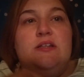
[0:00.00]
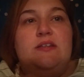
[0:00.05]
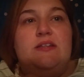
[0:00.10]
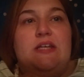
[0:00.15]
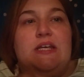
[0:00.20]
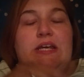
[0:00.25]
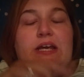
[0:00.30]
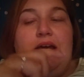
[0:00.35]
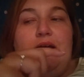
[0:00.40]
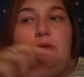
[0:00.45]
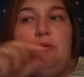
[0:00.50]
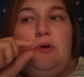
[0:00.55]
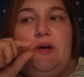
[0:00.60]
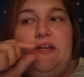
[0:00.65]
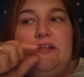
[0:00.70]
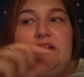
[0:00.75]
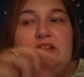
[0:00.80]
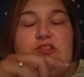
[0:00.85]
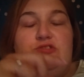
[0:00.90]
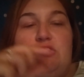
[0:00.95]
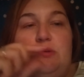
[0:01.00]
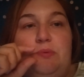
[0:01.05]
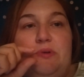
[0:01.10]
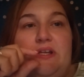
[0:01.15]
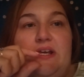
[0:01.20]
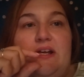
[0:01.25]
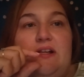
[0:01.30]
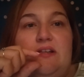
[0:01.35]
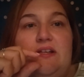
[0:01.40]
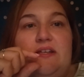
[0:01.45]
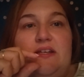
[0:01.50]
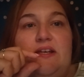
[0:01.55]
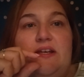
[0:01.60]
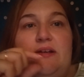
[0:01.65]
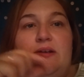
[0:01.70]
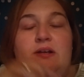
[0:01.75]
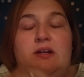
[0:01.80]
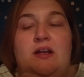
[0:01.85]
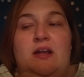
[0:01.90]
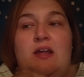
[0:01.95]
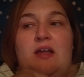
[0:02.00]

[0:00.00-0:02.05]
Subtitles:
The whitening strip with the LED.